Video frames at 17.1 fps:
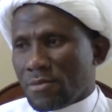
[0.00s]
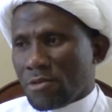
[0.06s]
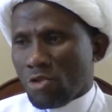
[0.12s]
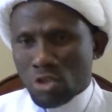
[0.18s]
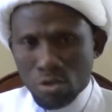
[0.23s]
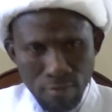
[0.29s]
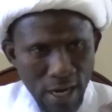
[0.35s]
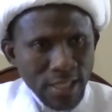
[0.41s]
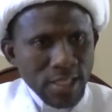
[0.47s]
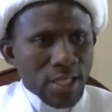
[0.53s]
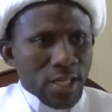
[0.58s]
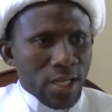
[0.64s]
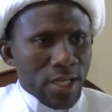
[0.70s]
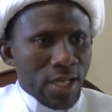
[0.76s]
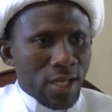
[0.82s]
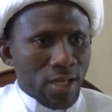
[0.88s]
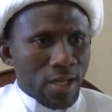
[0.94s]

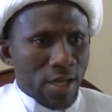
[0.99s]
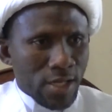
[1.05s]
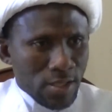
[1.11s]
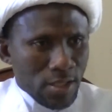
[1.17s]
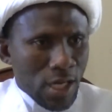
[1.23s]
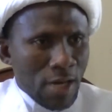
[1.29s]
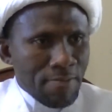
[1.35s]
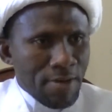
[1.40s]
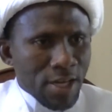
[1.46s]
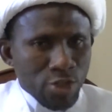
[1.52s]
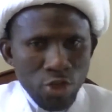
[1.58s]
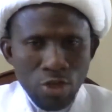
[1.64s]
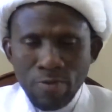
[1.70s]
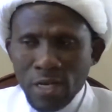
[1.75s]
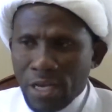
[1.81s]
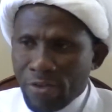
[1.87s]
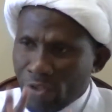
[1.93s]
Automatically, a stomach
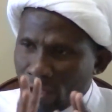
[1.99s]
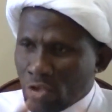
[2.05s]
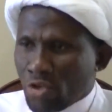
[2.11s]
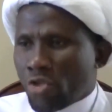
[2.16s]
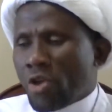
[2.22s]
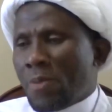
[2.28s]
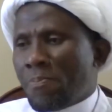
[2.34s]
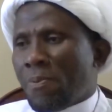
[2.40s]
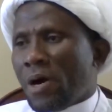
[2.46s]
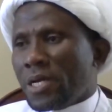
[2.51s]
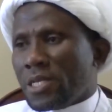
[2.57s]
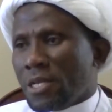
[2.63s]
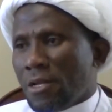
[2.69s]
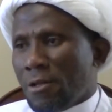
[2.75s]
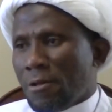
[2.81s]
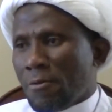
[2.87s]
should be left into three parts.